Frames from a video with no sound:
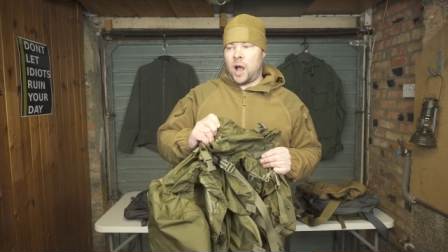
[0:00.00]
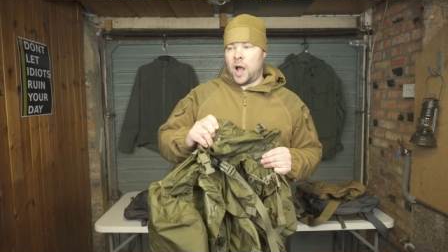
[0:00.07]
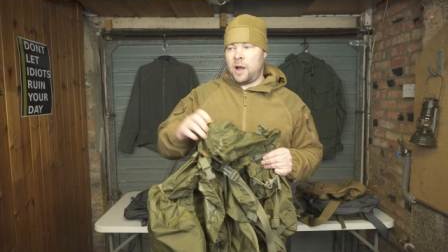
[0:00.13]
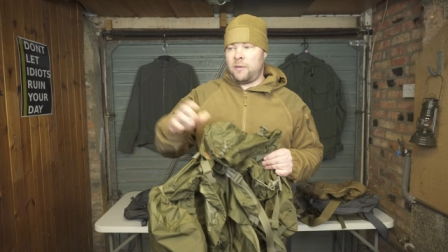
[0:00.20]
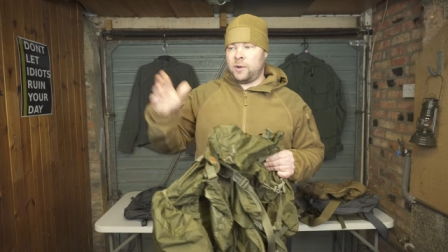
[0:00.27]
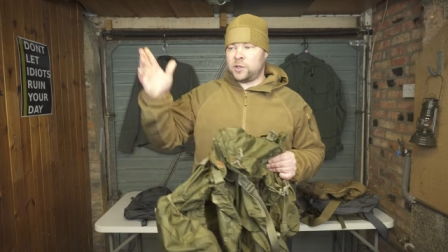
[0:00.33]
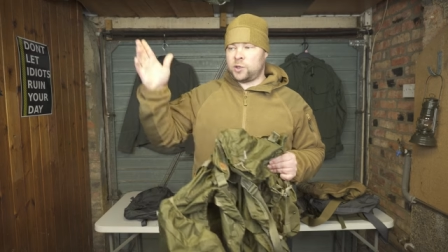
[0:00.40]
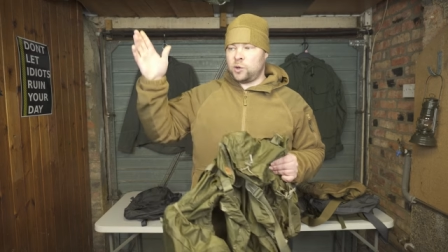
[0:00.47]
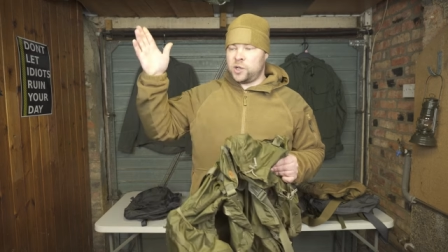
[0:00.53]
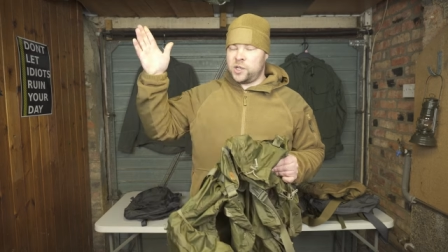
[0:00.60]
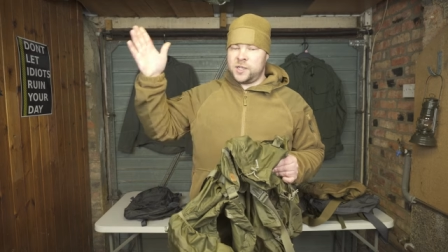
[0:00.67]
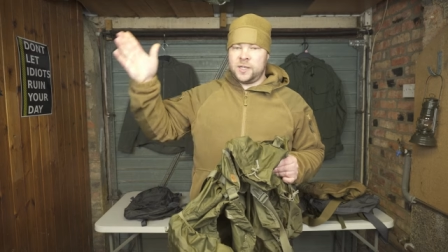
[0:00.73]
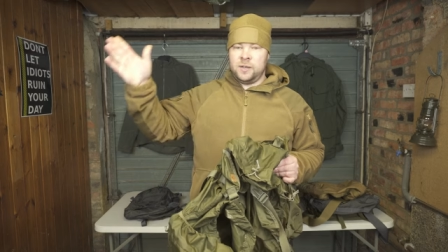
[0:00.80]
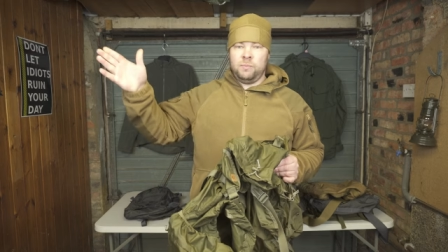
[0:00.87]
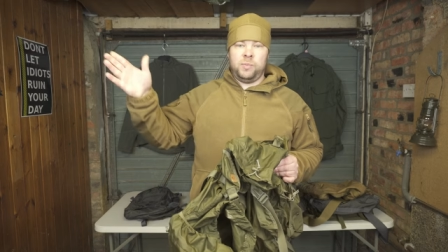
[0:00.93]
I was on a
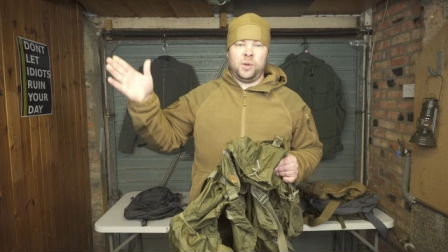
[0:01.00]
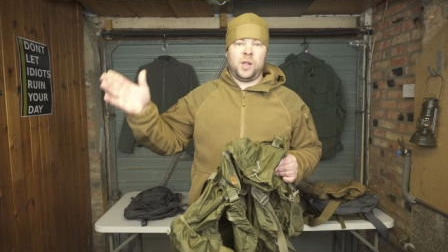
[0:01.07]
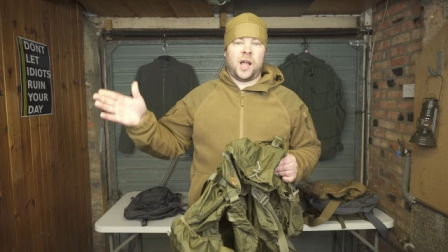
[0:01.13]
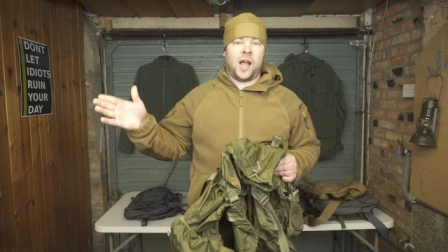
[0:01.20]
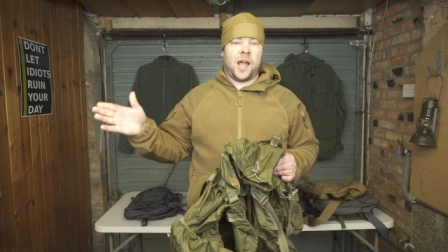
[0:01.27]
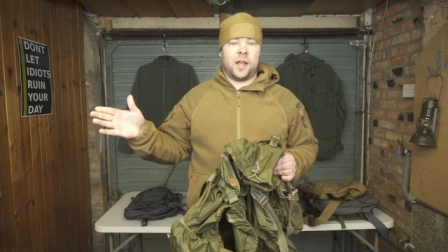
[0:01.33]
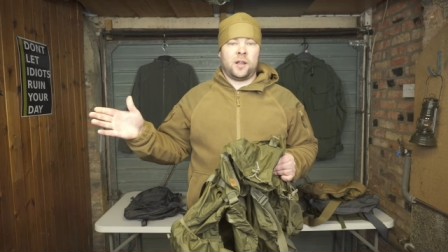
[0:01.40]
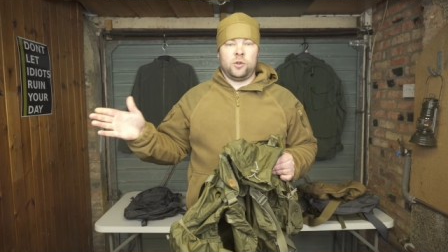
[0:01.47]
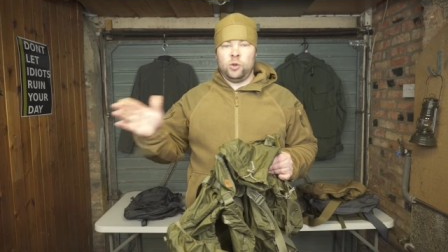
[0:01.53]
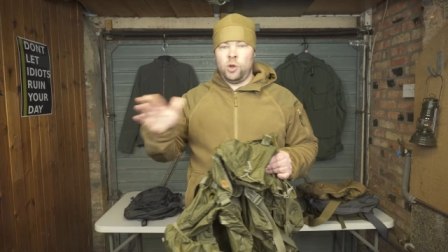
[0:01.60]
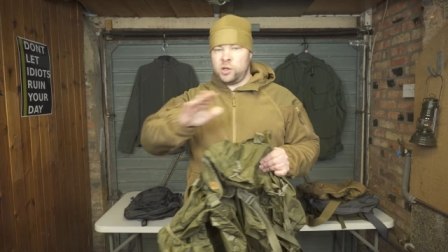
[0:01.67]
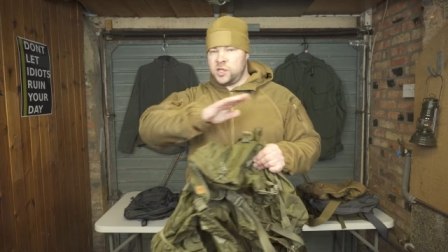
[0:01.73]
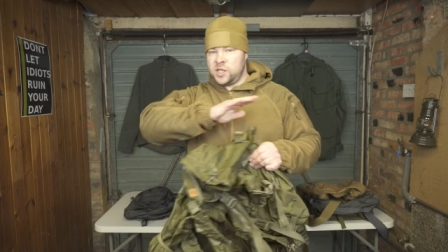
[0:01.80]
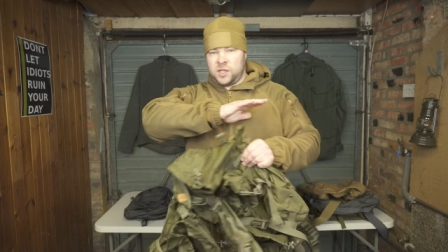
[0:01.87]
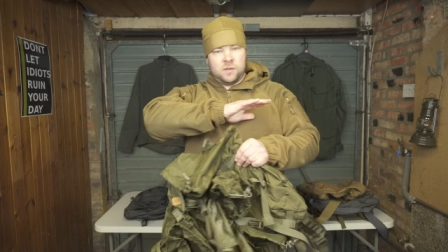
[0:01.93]
simple hike,
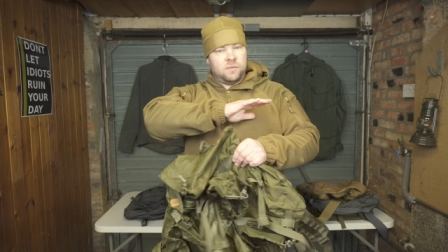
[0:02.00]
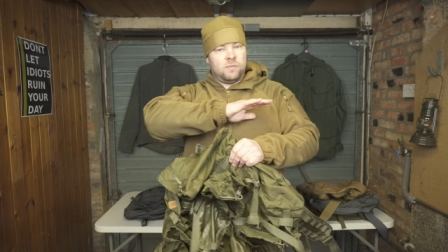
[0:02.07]
not